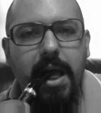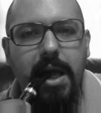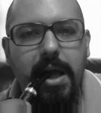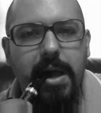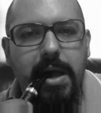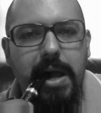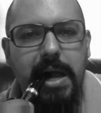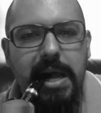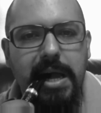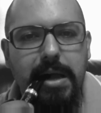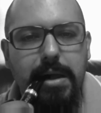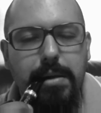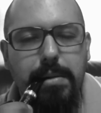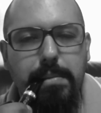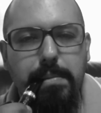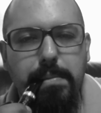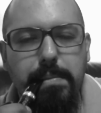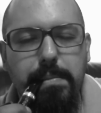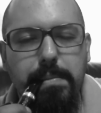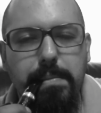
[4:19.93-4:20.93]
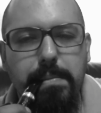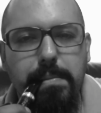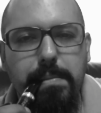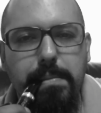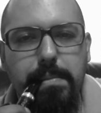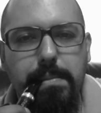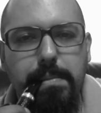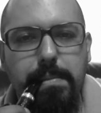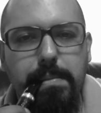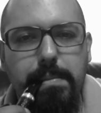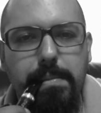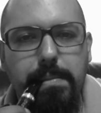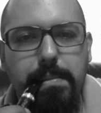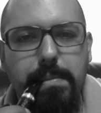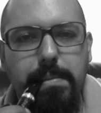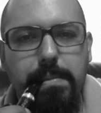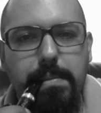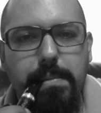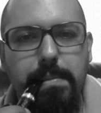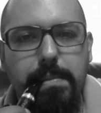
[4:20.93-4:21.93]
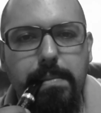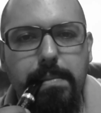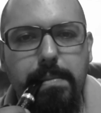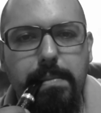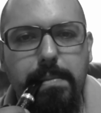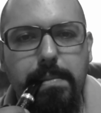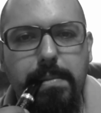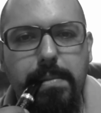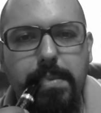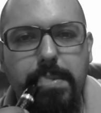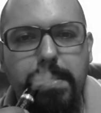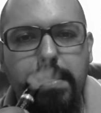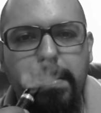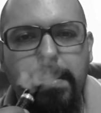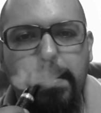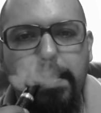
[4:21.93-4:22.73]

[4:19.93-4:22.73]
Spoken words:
(no one is talking)